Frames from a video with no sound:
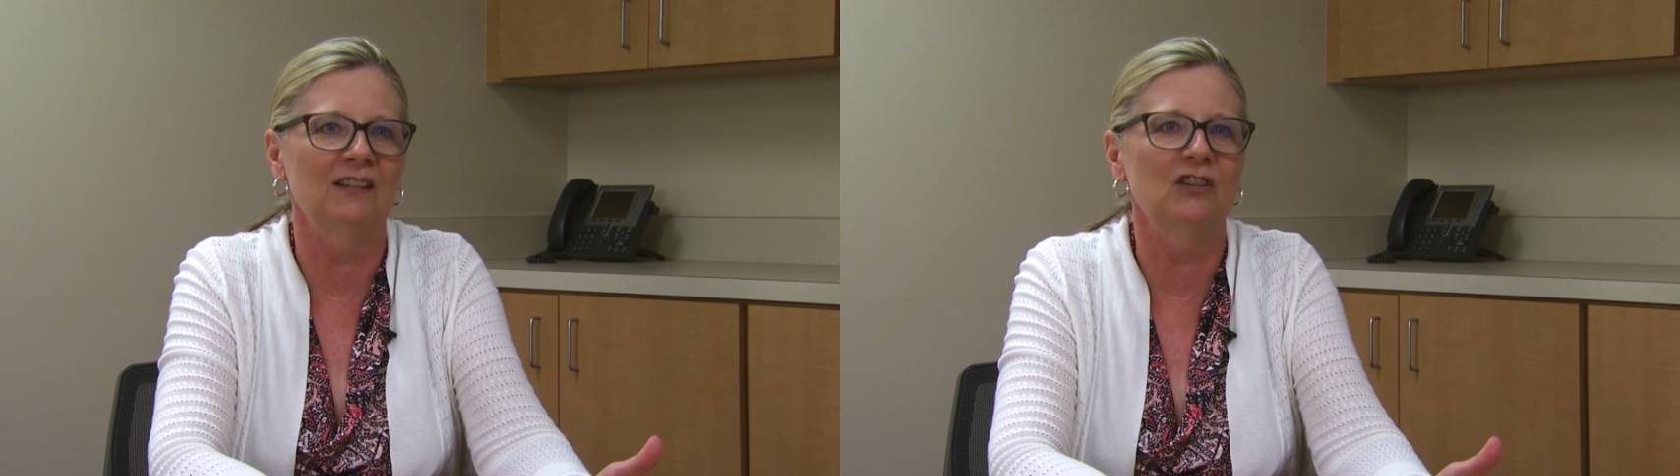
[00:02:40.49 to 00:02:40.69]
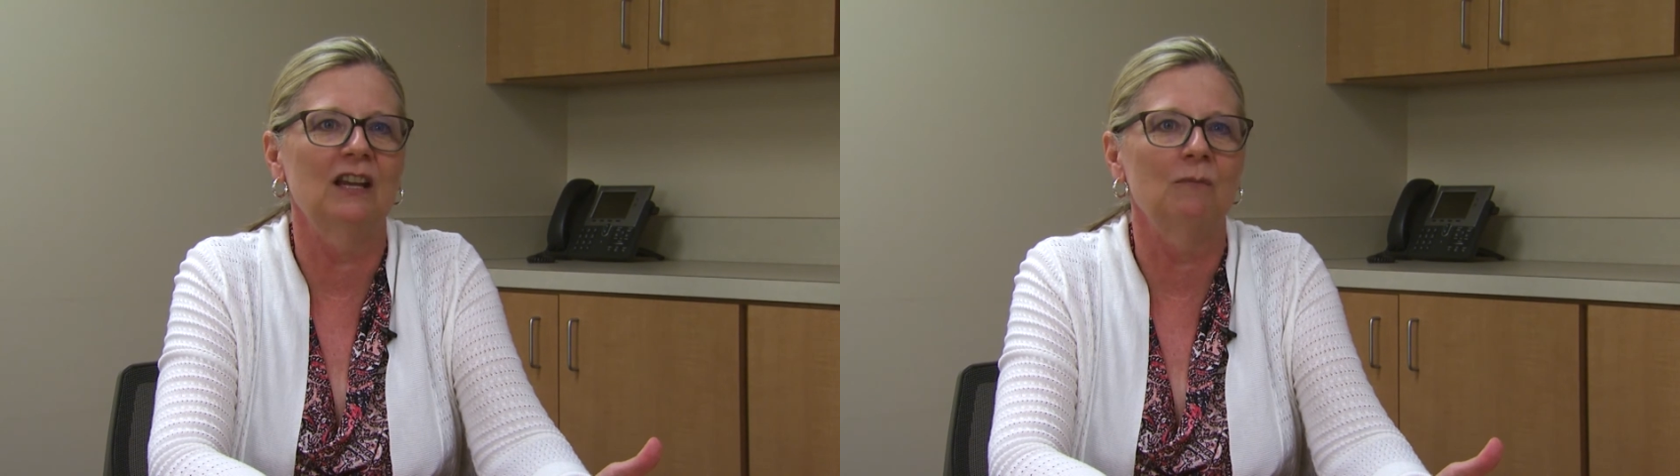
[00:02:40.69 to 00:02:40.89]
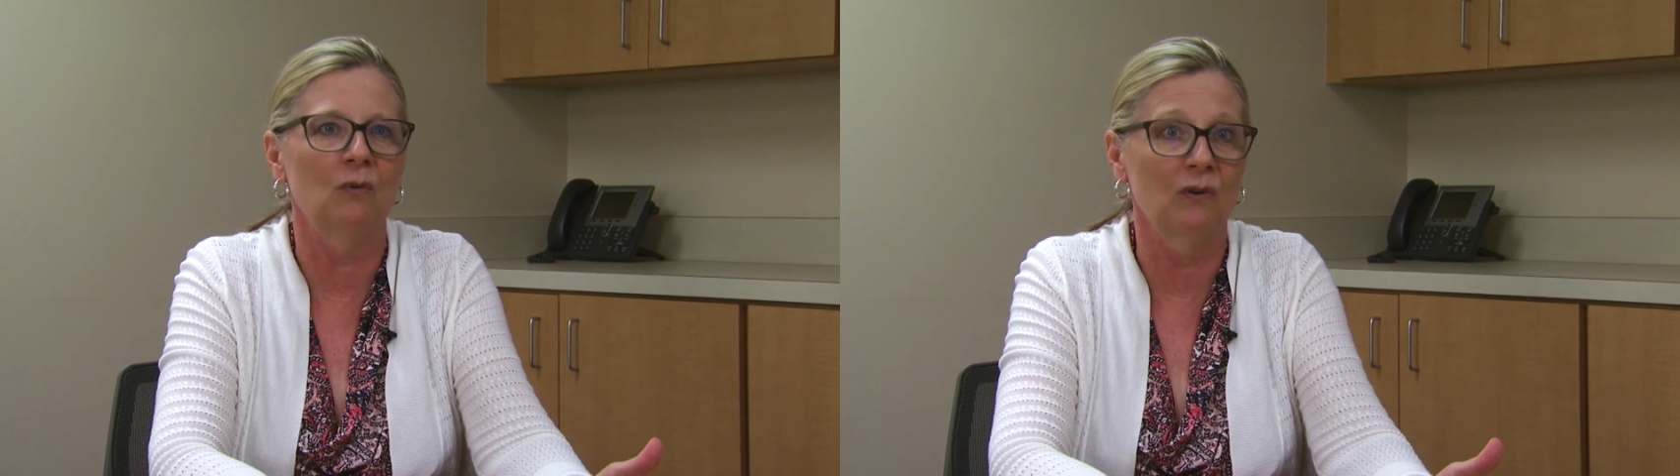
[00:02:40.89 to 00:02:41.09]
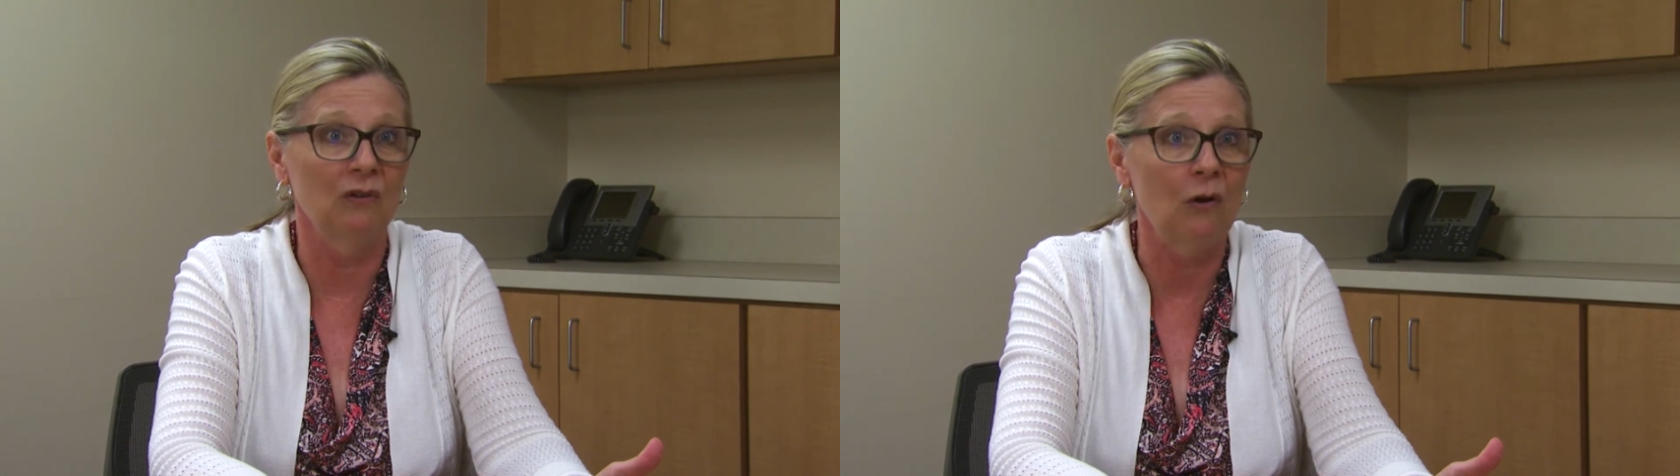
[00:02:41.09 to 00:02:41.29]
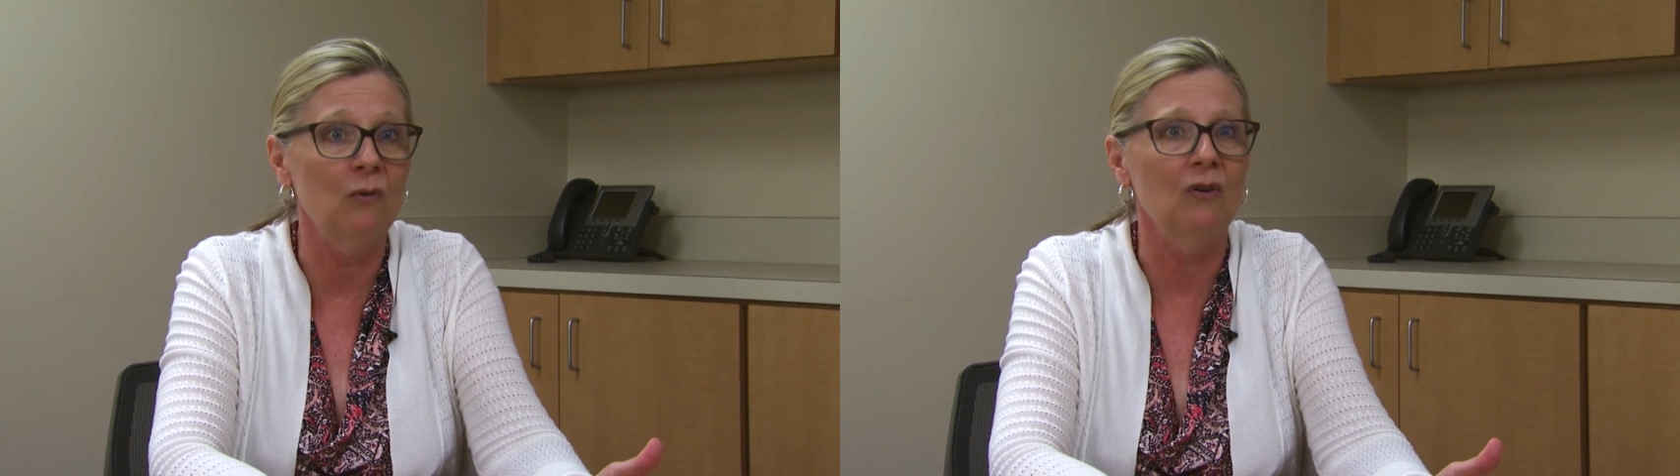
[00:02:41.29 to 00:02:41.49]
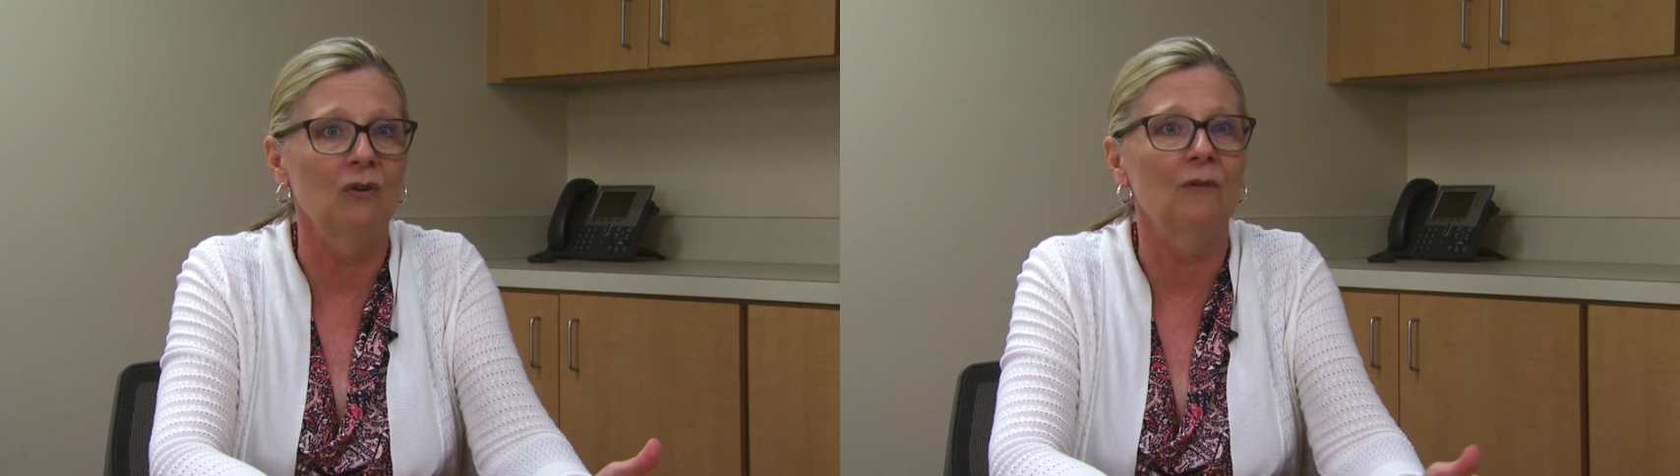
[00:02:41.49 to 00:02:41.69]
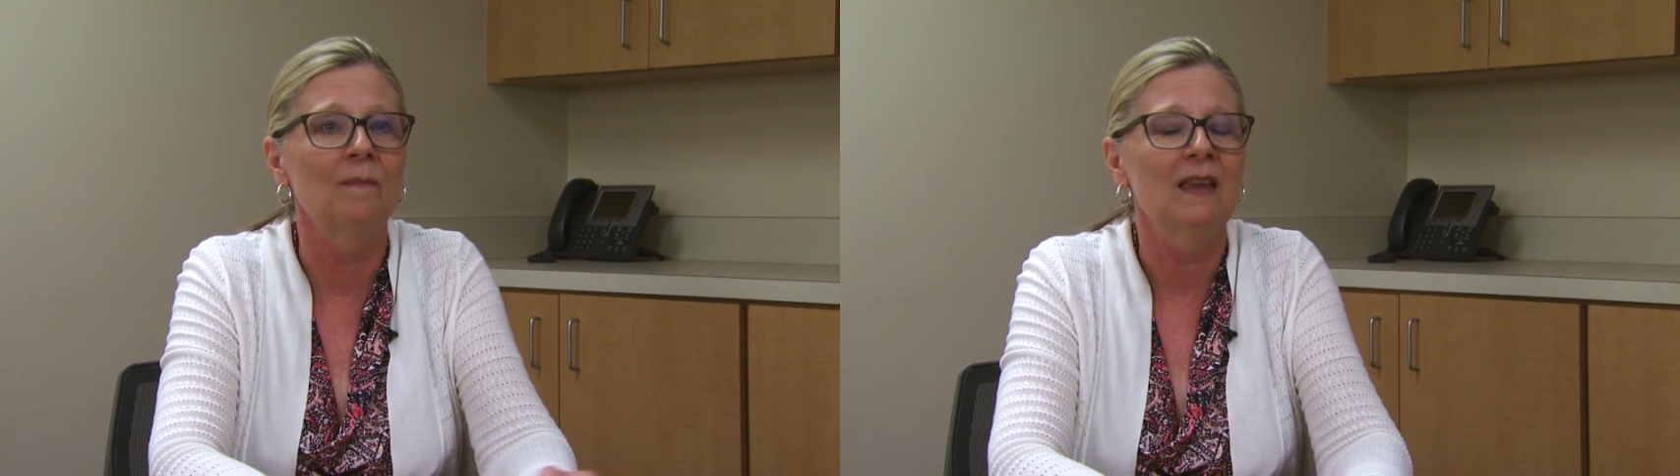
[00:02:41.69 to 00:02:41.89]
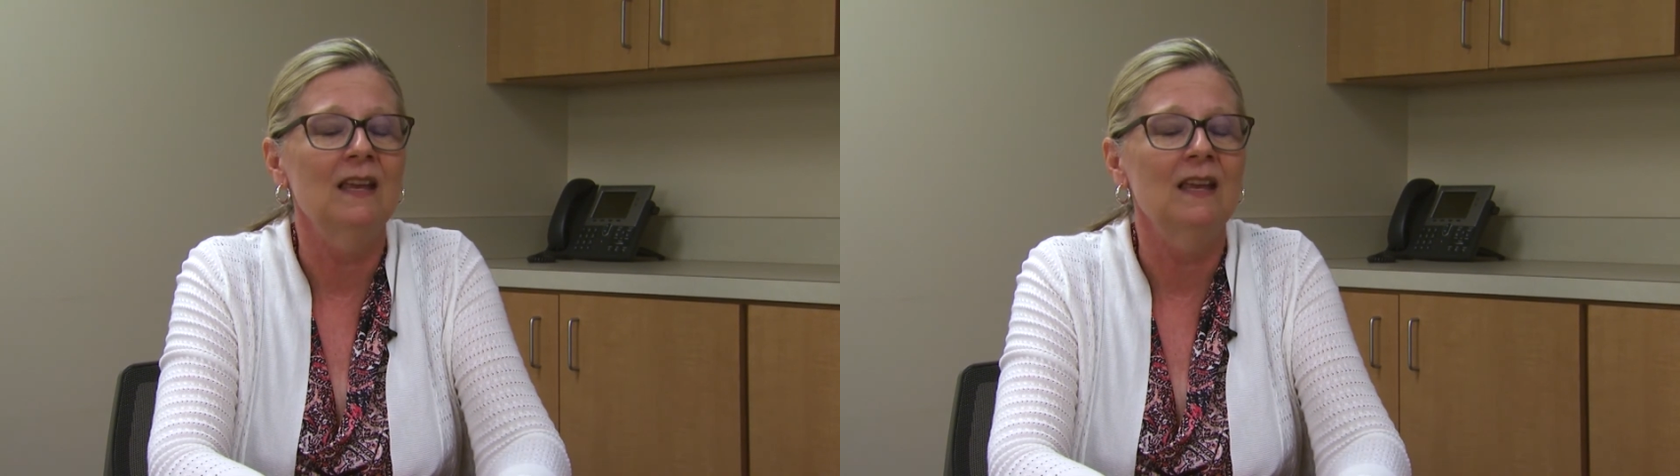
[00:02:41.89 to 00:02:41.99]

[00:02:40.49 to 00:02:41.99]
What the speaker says: chain more local?